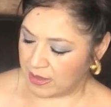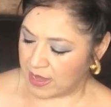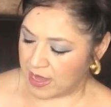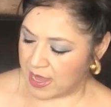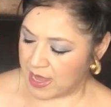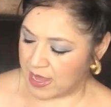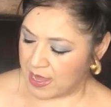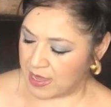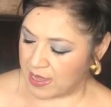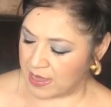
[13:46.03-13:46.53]

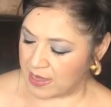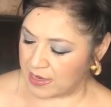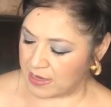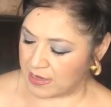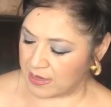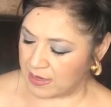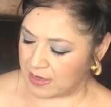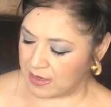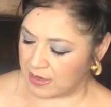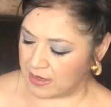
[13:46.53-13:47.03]

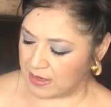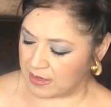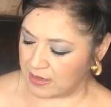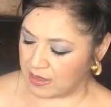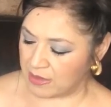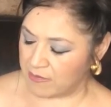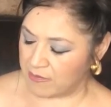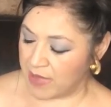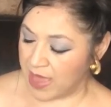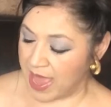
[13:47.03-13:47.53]
And
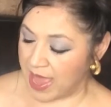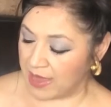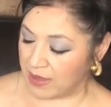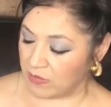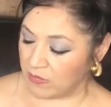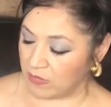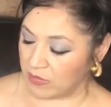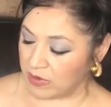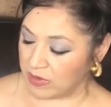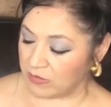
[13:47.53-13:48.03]
the
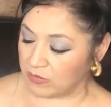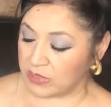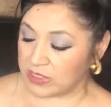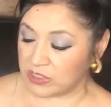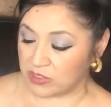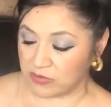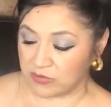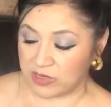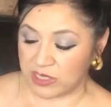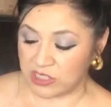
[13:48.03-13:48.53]
bag
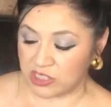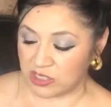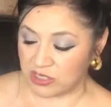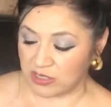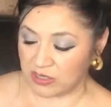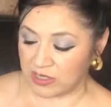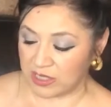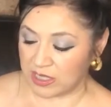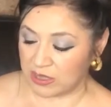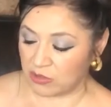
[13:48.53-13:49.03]
was
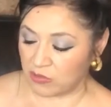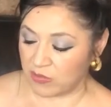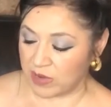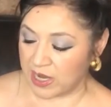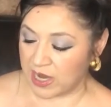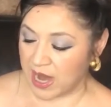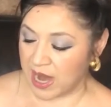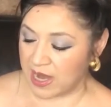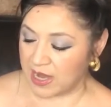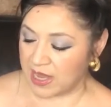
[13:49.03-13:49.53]
originally
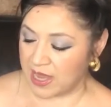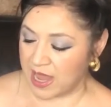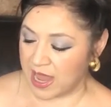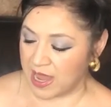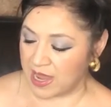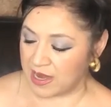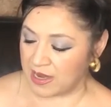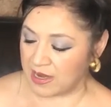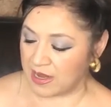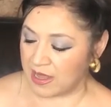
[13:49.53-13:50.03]

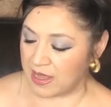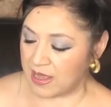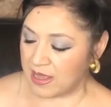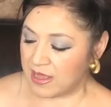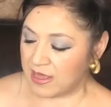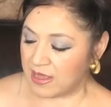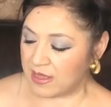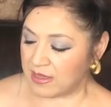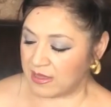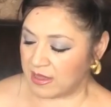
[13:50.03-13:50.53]
$3.98,
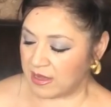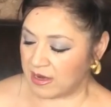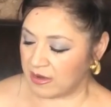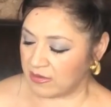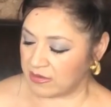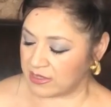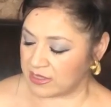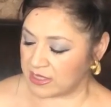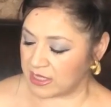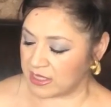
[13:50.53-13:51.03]
and then
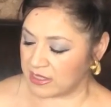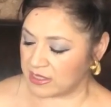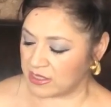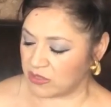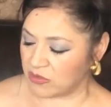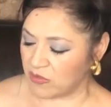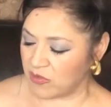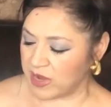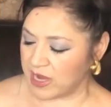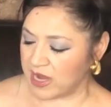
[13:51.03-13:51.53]
it says
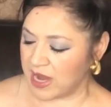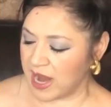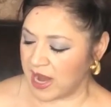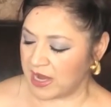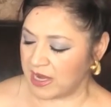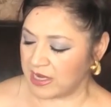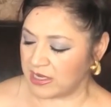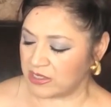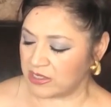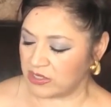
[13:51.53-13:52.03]

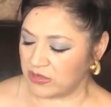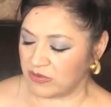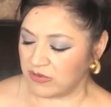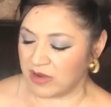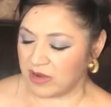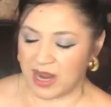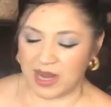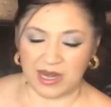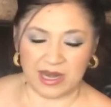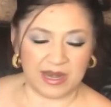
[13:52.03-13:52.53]
$3.90,
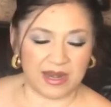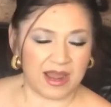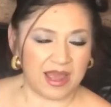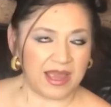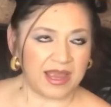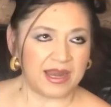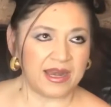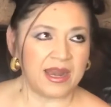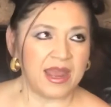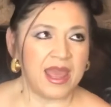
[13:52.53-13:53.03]

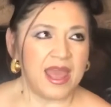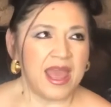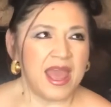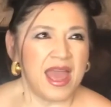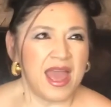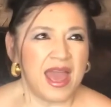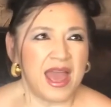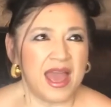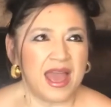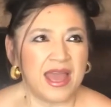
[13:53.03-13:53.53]
$2.99.
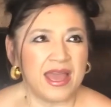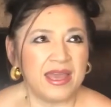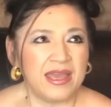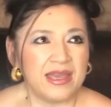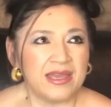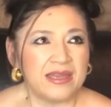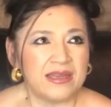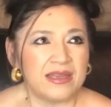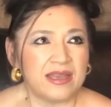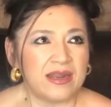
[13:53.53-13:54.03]
I
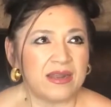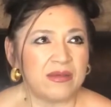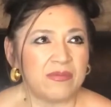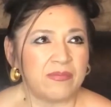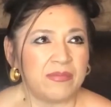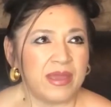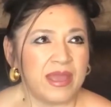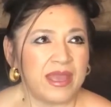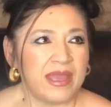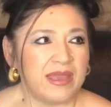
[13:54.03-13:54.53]
ended
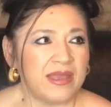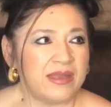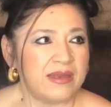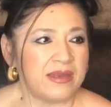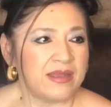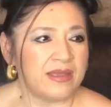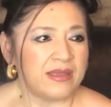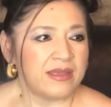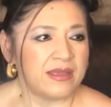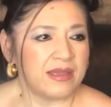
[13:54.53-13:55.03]
up
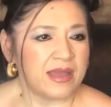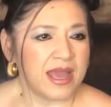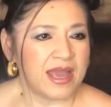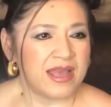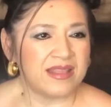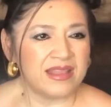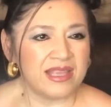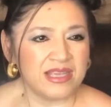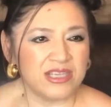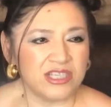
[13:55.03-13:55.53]
paying, I
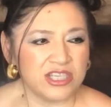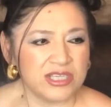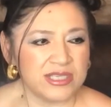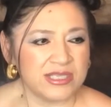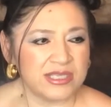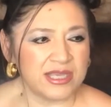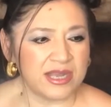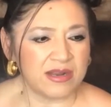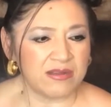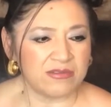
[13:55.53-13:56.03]
think she
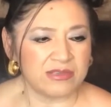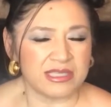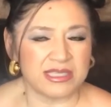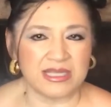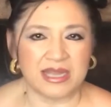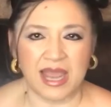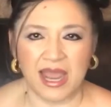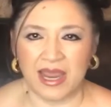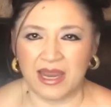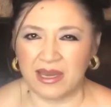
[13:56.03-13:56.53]
said it was
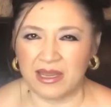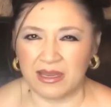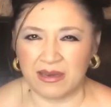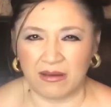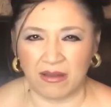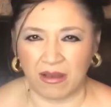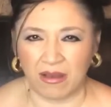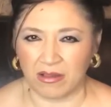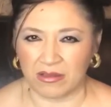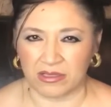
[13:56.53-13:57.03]

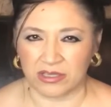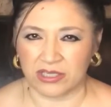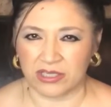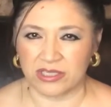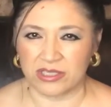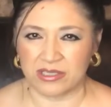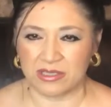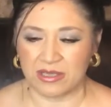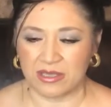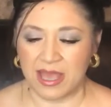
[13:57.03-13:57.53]

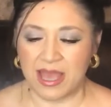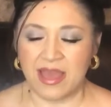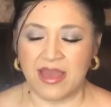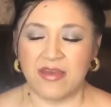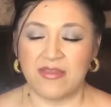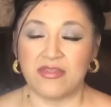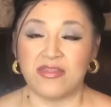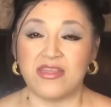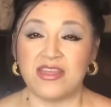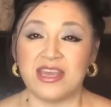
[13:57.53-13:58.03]
$90.
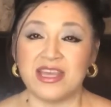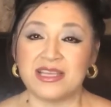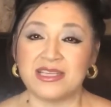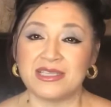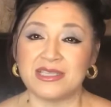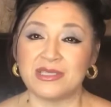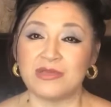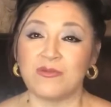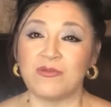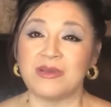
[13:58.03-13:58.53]

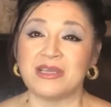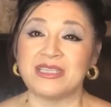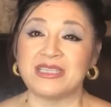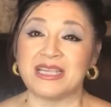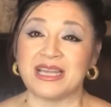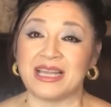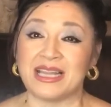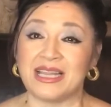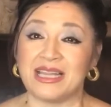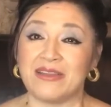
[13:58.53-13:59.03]
This was
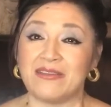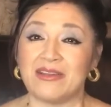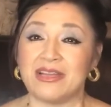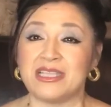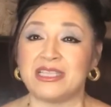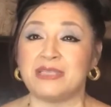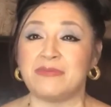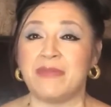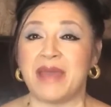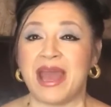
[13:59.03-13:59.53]
a
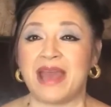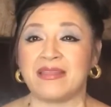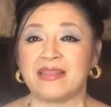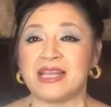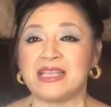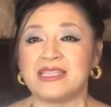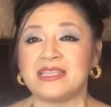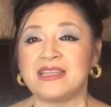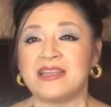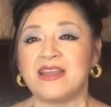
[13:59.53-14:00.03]
clearance bag.
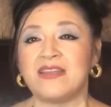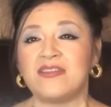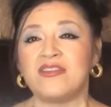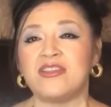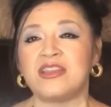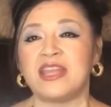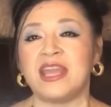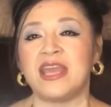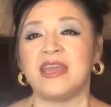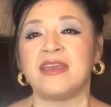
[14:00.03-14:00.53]
That's
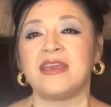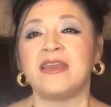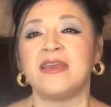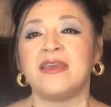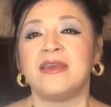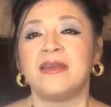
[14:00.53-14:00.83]
another thing.